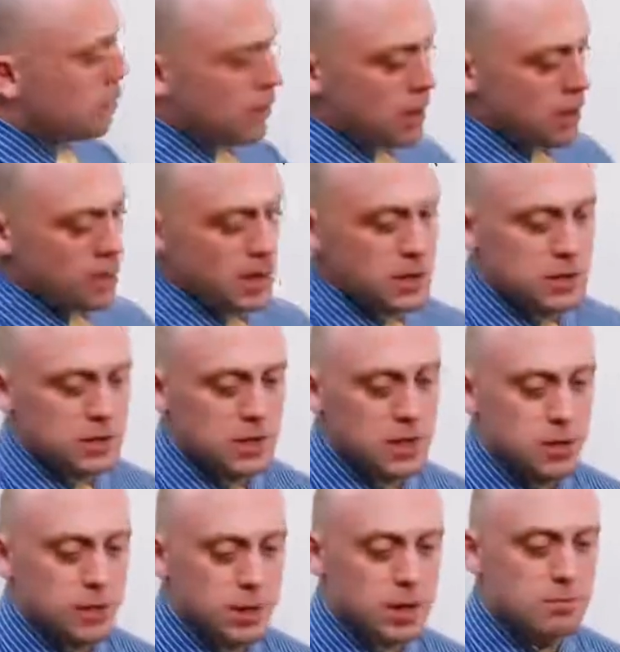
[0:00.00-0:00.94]
prepare
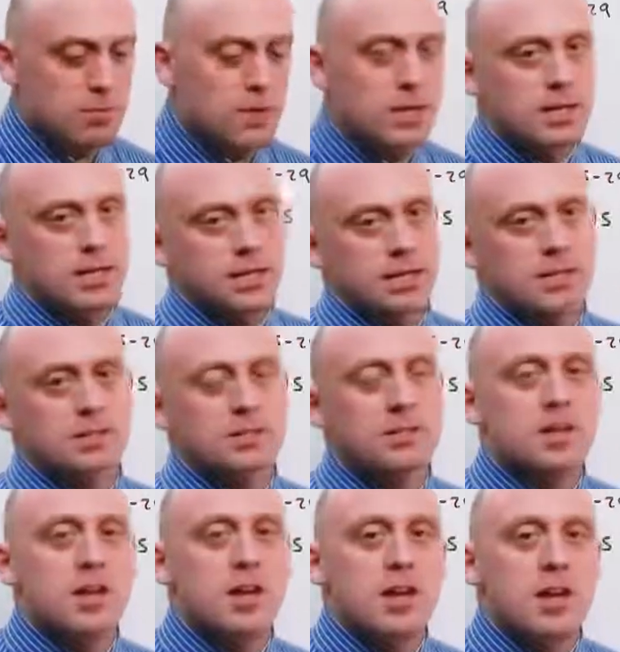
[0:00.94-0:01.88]
HD, what I mean
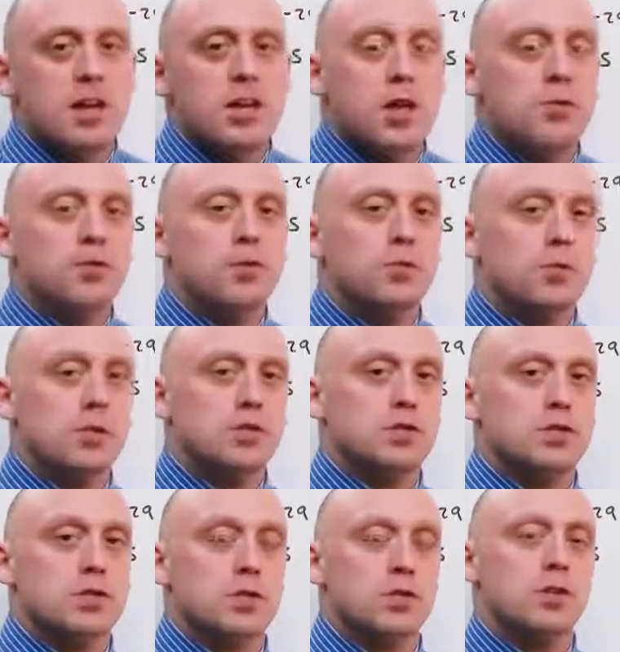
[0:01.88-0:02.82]
is if the
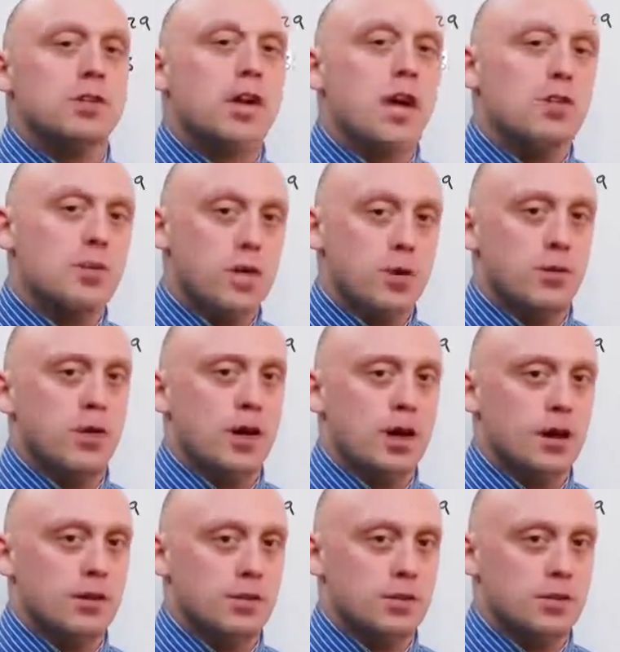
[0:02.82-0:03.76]
person is going to have
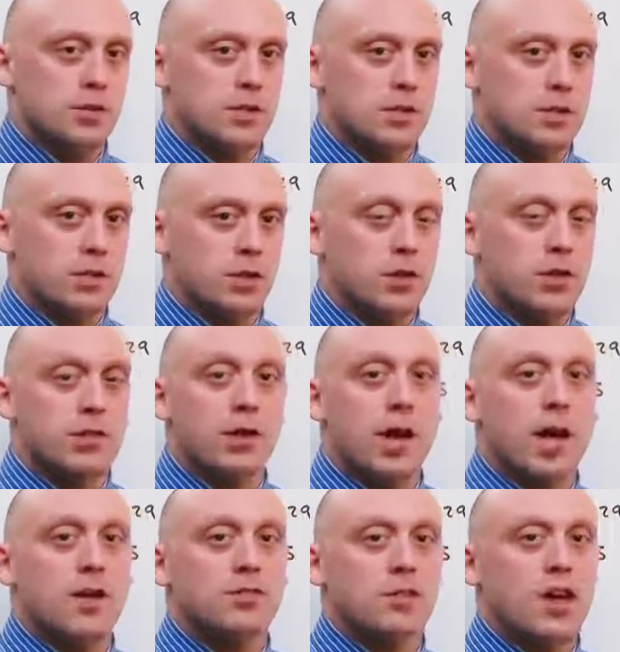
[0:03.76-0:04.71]
hemodialysis, they're going
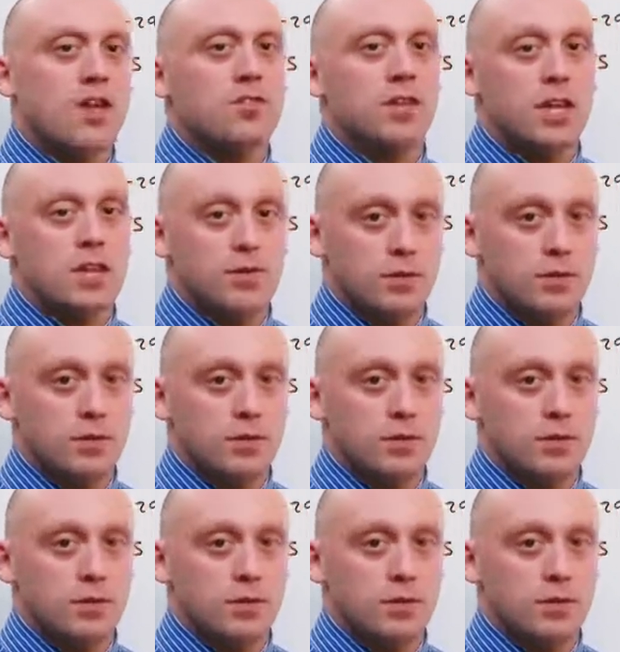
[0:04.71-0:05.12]
to have to have an